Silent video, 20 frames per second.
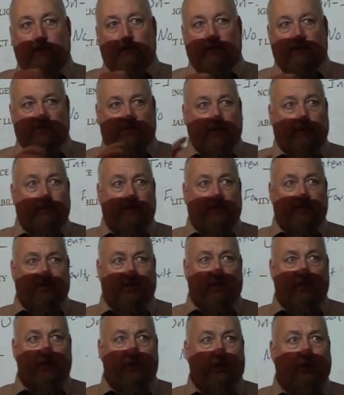and somebody's
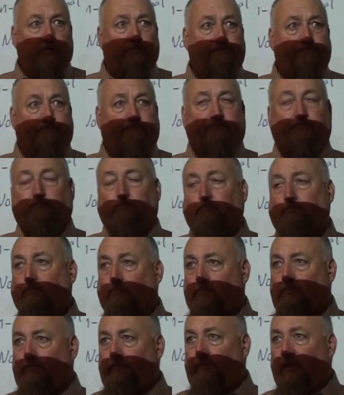injured,
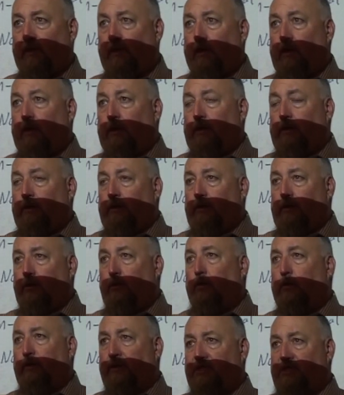
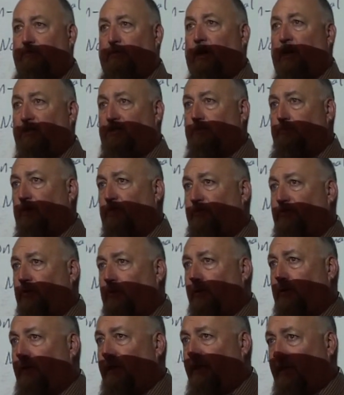you're responsible
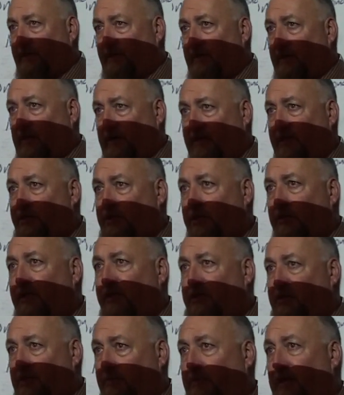for it, their injuries to